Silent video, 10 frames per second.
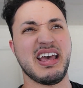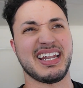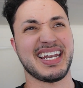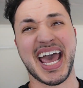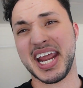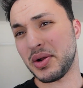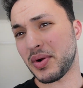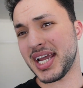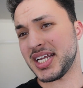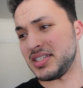$9
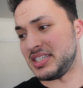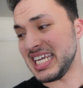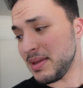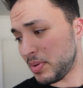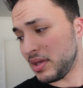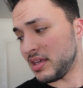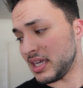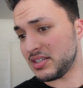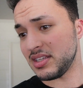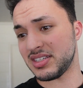grand deep
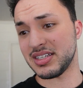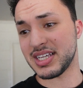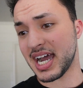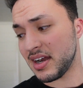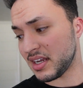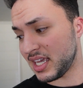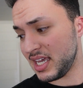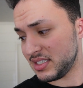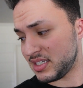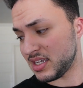into this entire
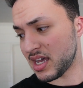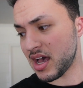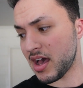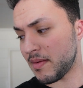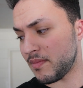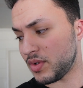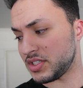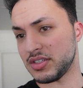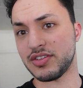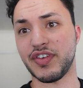kit. Once
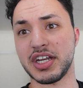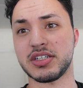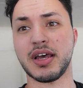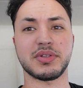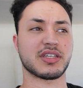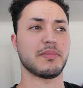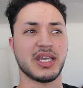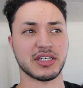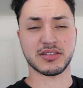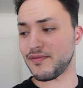it's finished up, it's gonna be
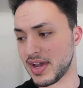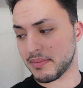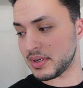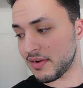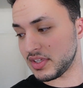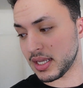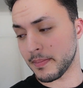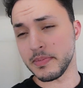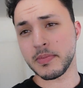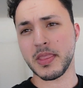custom fabbed and everything.
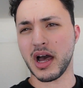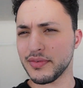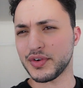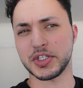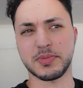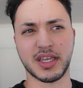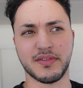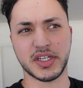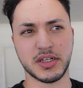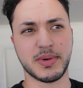I'll of course make a
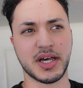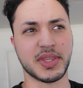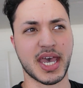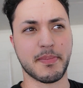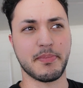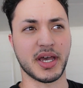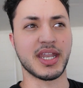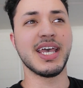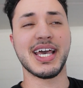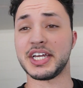video about that, but
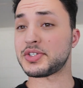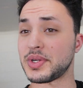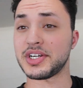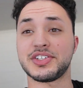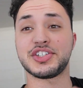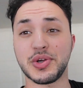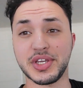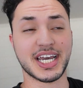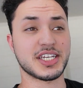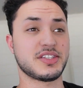I just wanted to show you
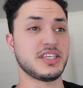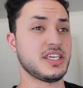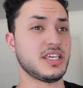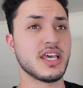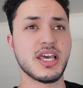guys the